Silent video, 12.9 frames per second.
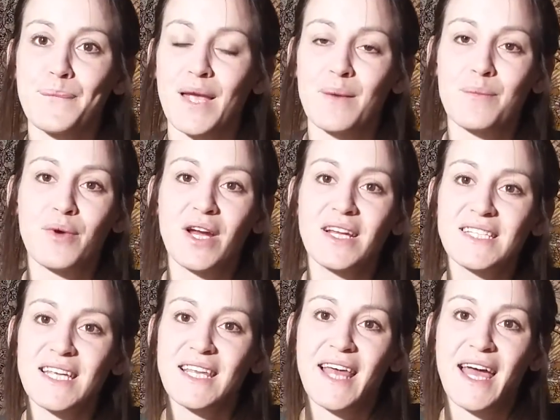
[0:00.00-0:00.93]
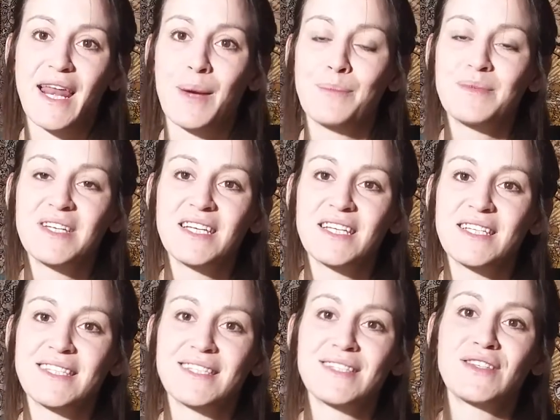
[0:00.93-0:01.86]
embracing that
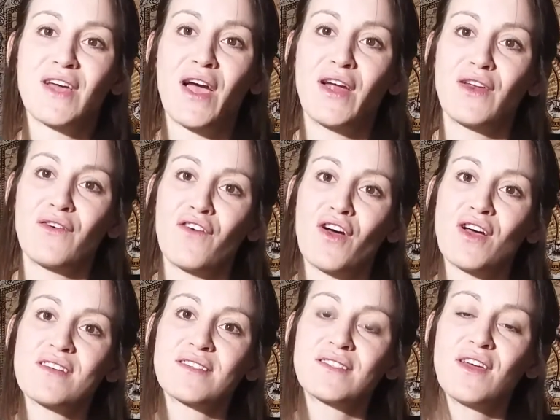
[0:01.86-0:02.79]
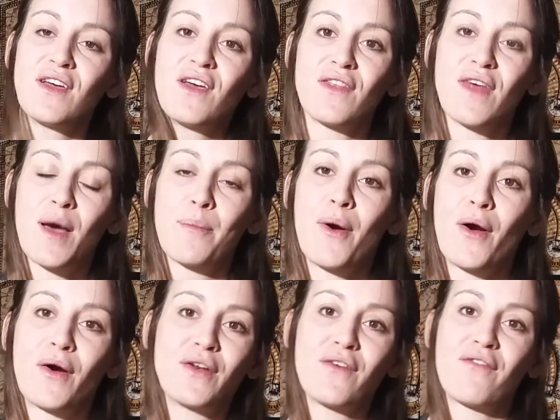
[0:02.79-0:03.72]
emptiness inside of us, that
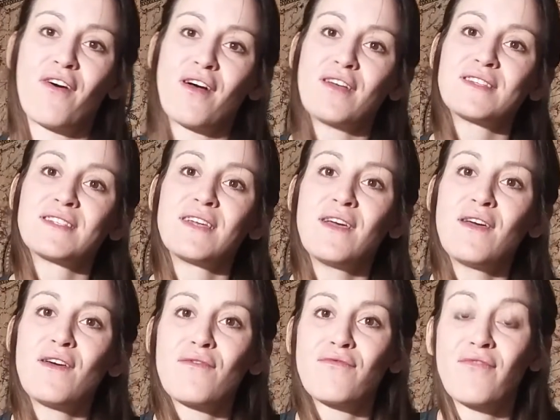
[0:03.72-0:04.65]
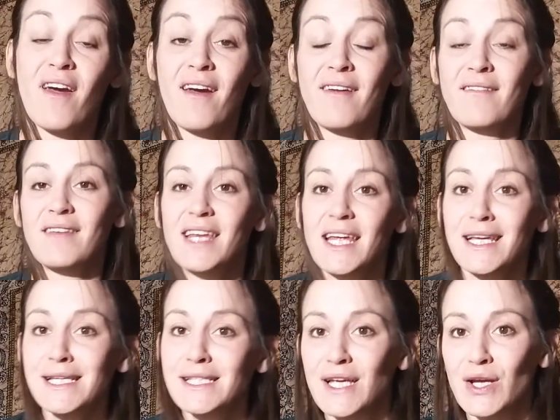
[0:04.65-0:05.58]
part of us that
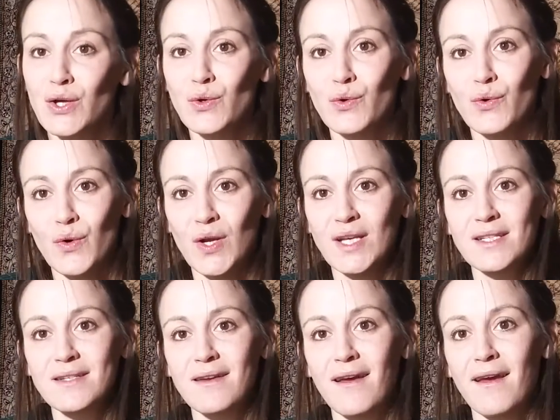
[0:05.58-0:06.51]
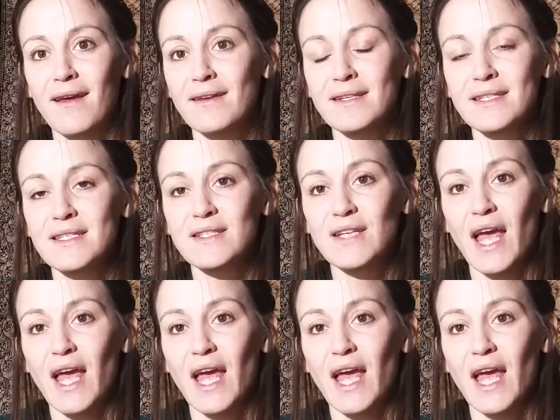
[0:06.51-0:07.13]
is ignorant and